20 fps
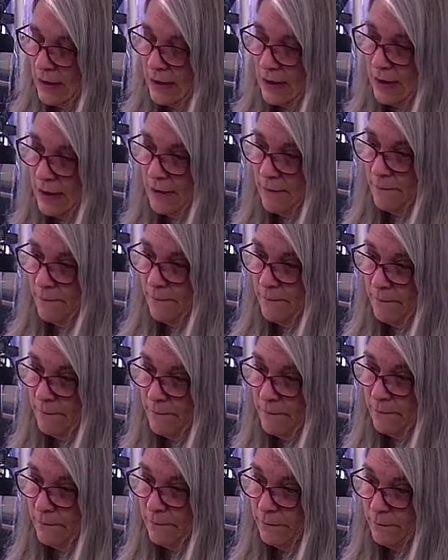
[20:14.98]
Um,
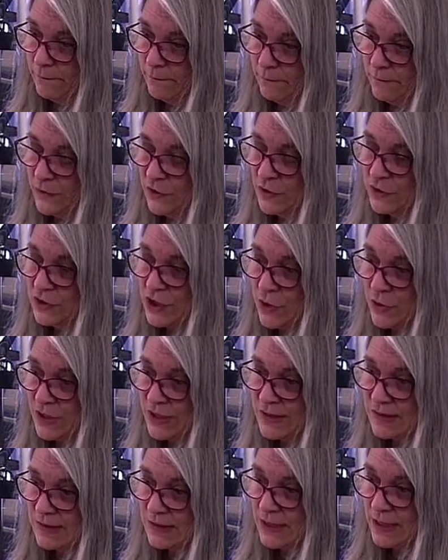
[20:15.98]
you'll
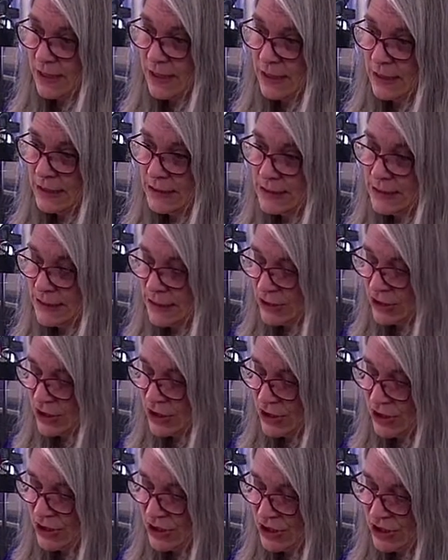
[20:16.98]
notice that in
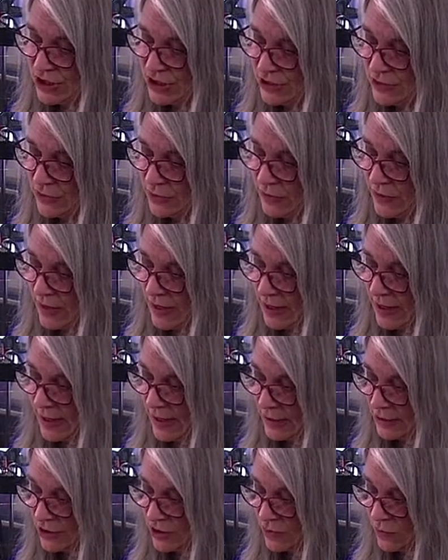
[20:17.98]
addition to the
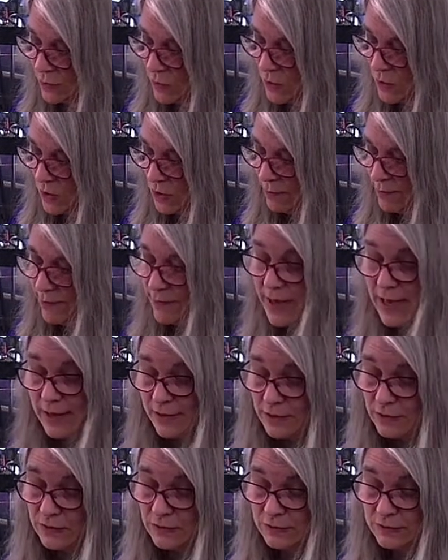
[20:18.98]
actual
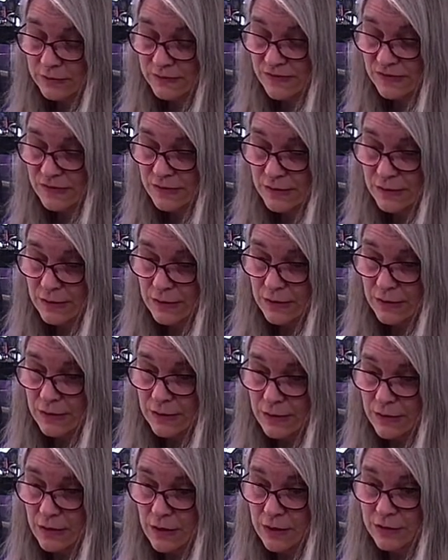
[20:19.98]
pedals
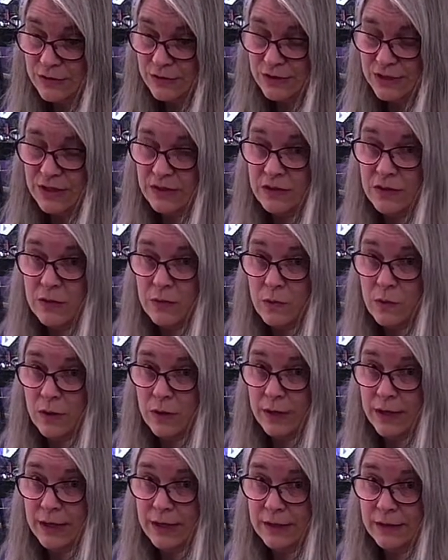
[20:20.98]
underneath the
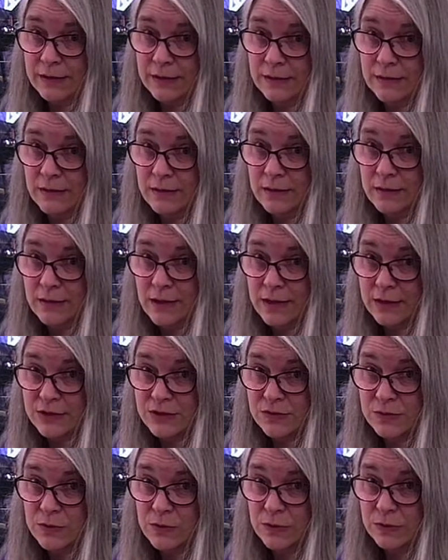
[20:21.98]
organ, the
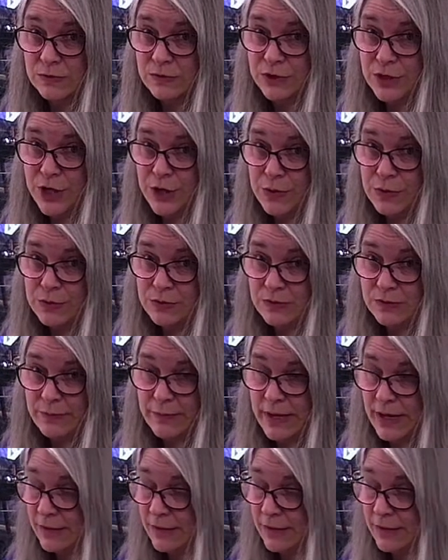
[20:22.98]
actual note